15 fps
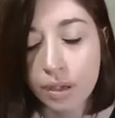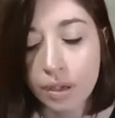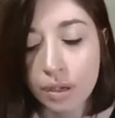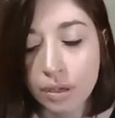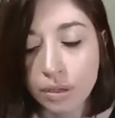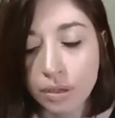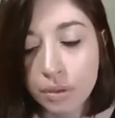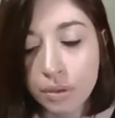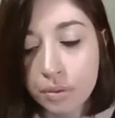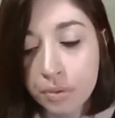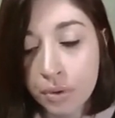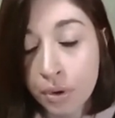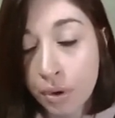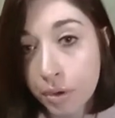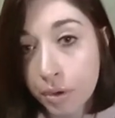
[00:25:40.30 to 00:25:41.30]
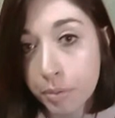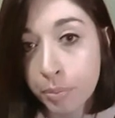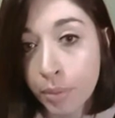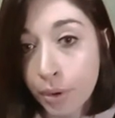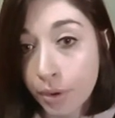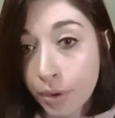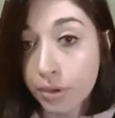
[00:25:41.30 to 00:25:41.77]
You could
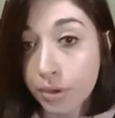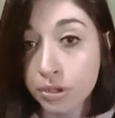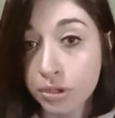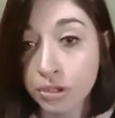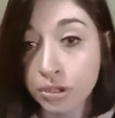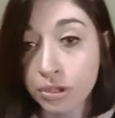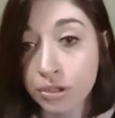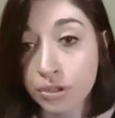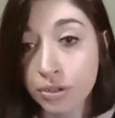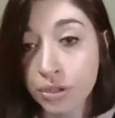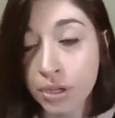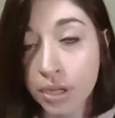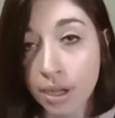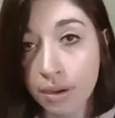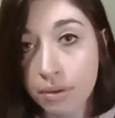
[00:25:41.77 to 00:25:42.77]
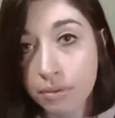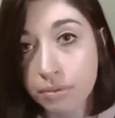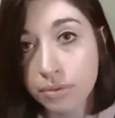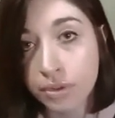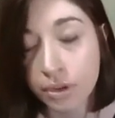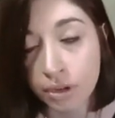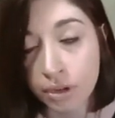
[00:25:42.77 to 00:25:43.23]
push, you know,
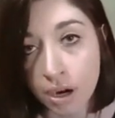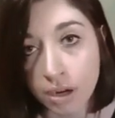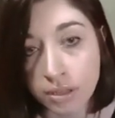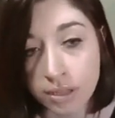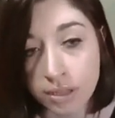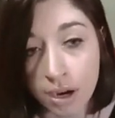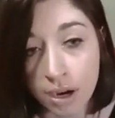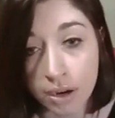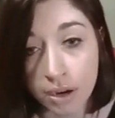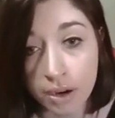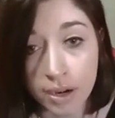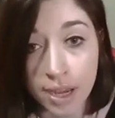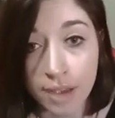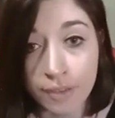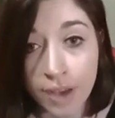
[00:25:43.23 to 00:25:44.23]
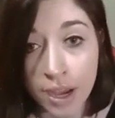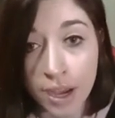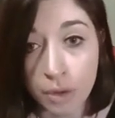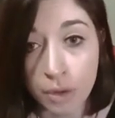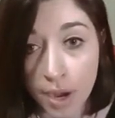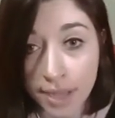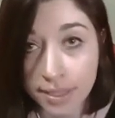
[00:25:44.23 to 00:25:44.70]
your cards harder and have higher
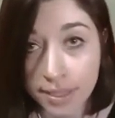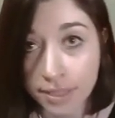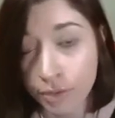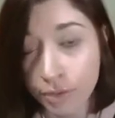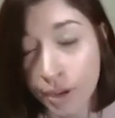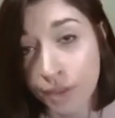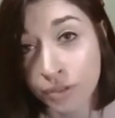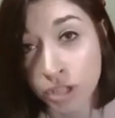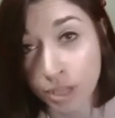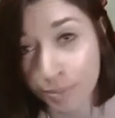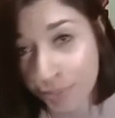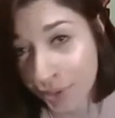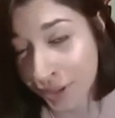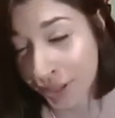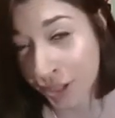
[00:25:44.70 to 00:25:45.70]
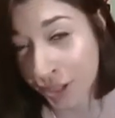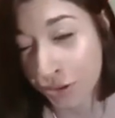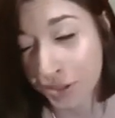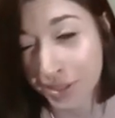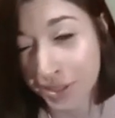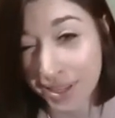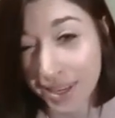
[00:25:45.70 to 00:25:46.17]
watts if you have cheap
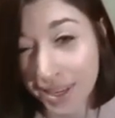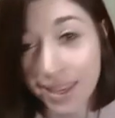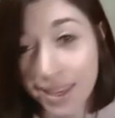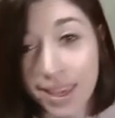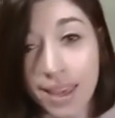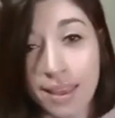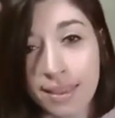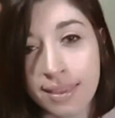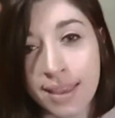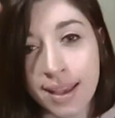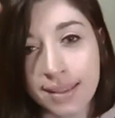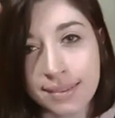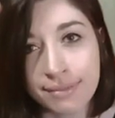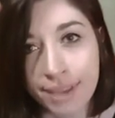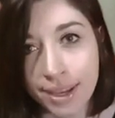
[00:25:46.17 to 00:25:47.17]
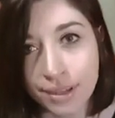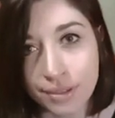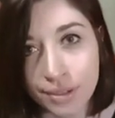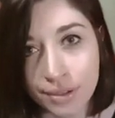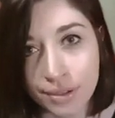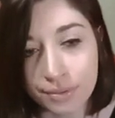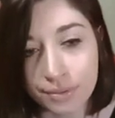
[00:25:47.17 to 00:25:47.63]
electricity. That's fine too.